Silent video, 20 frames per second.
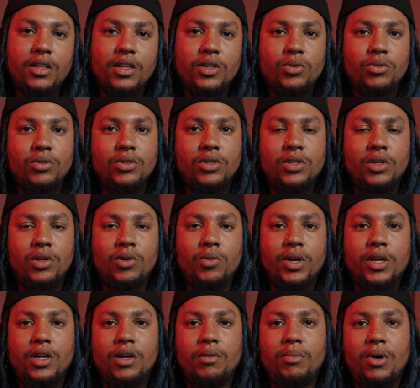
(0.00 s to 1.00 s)
This was just a
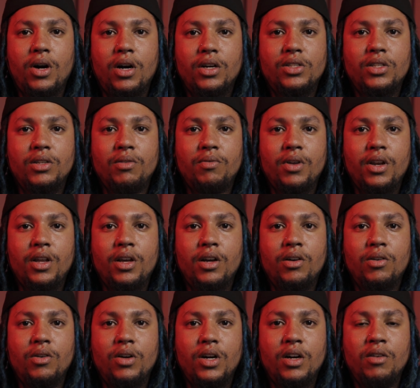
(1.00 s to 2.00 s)
quick unboxing
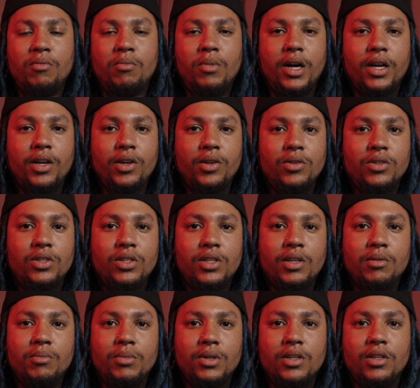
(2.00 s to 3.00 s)
video of my new
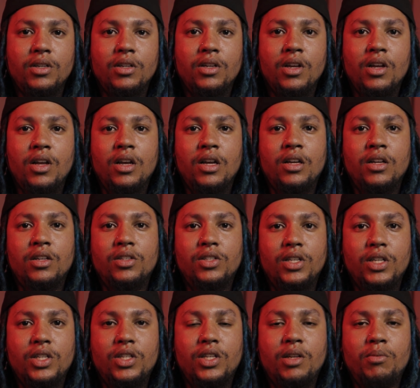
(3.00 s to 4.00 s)
Sigma
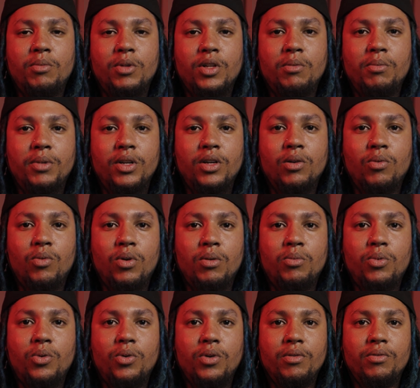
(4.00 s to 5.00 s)
16mm
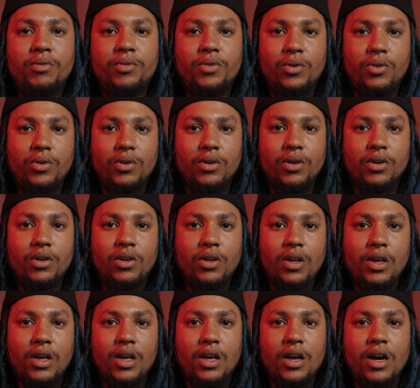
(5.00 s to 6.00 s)
1.4.
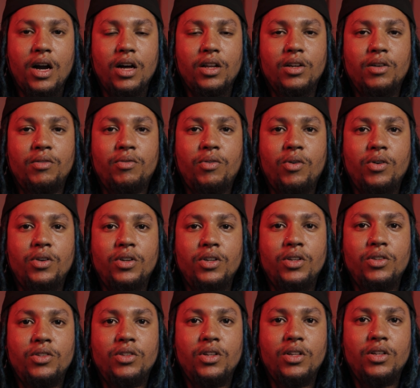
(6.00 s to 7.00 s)
I look forward to
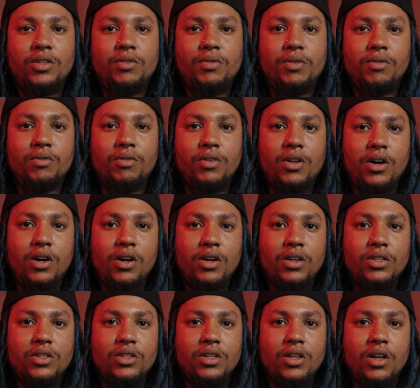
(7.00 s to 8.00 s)
using this for
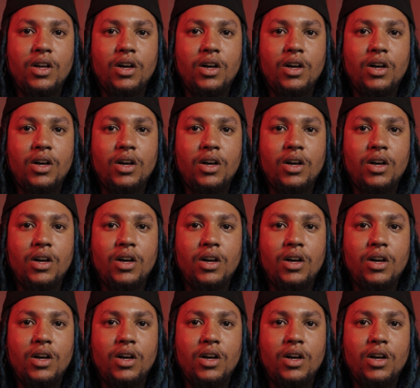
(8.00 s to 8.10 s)
vlogs.